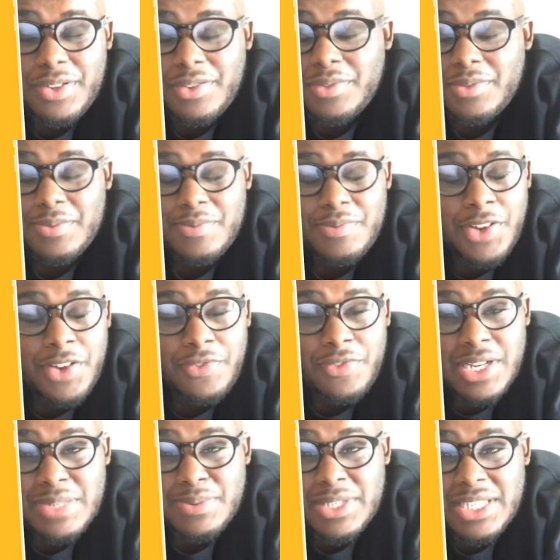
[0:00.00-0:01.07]
your
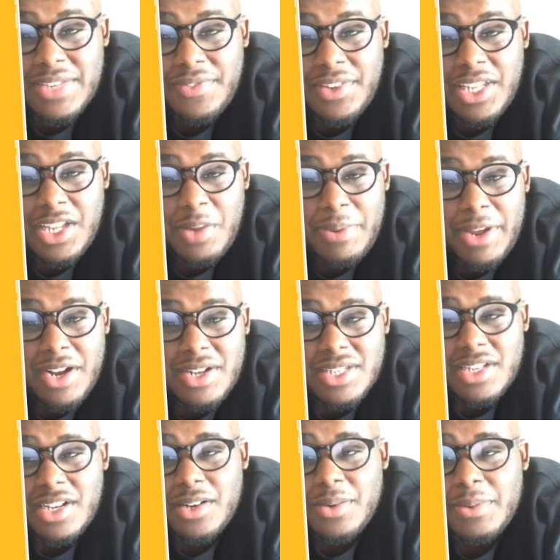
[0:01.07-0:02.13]
friends, specifically on
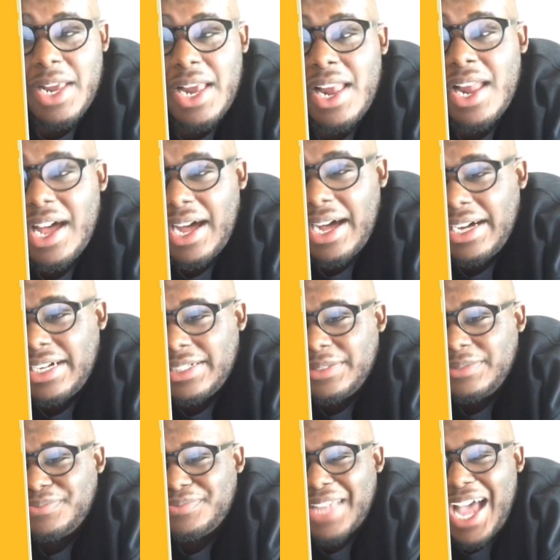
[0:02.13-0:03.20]
Periscope.
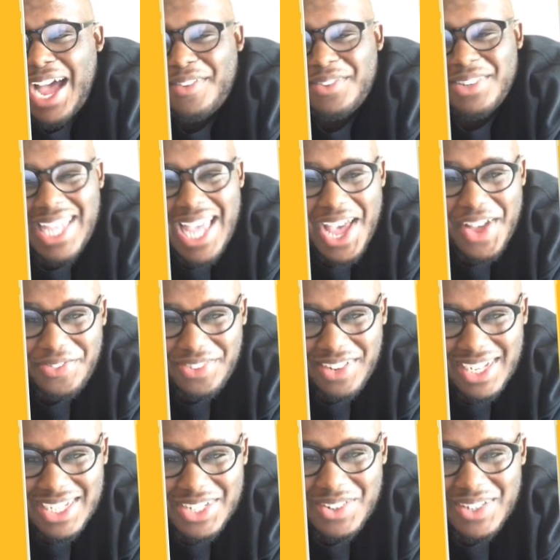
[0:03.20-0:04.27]
I really have
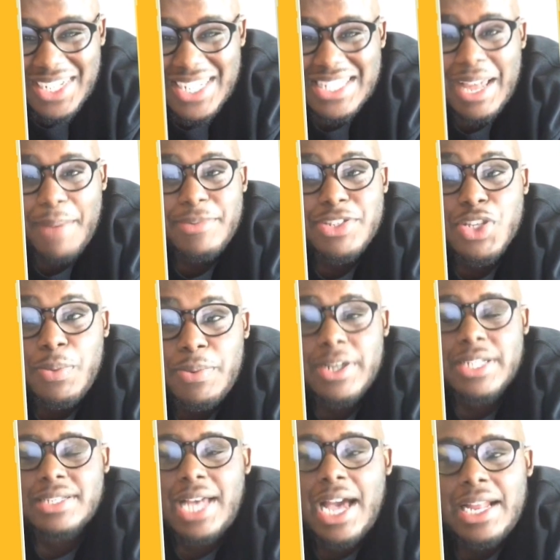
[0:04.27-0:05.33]
fun doing this. I'm super
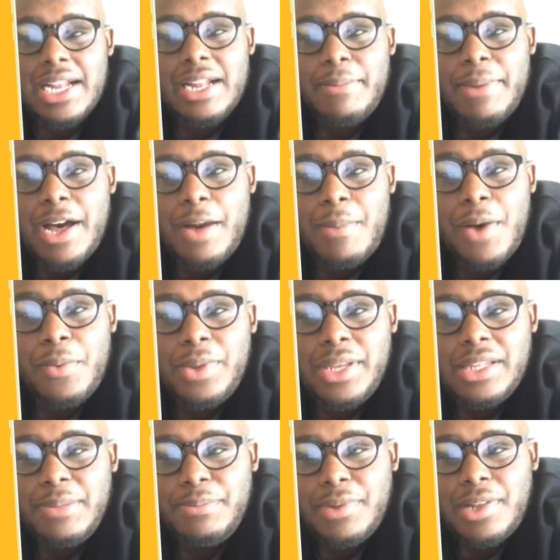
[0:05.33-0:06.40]
excited about my
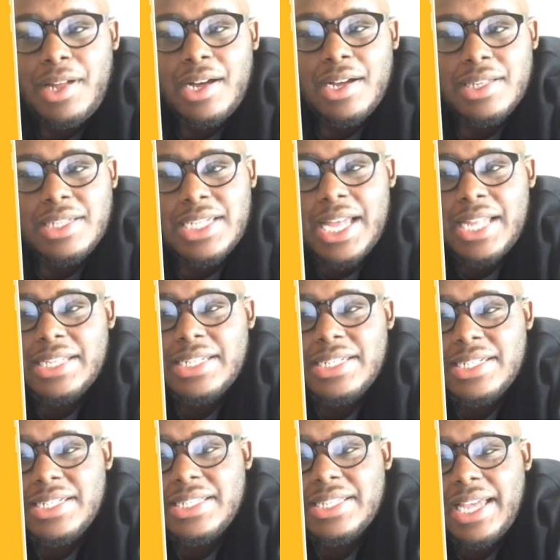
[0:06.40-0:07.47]
weekly blog
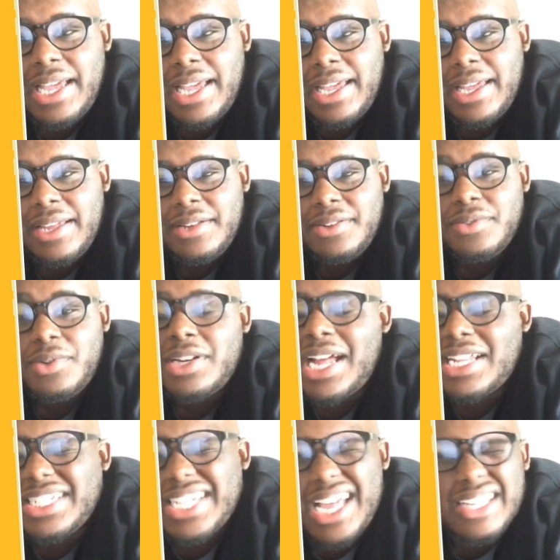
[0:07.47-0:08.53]
challenges, or not
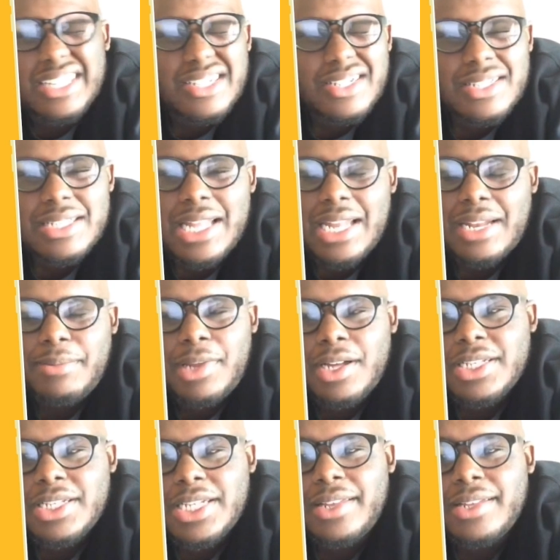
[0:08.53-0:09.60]
challenges, it's not a blog
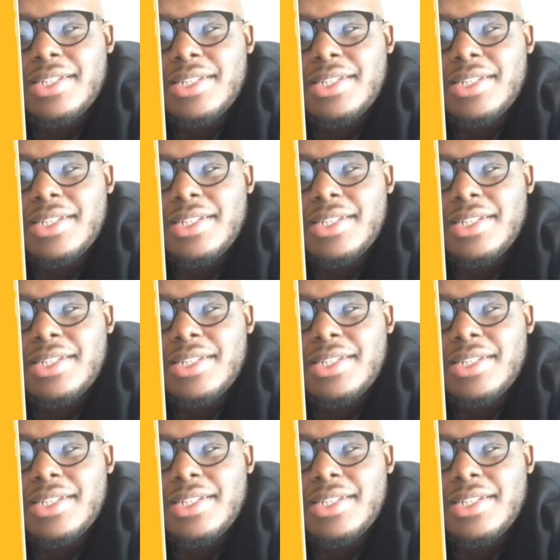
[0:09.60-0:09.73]
challenge,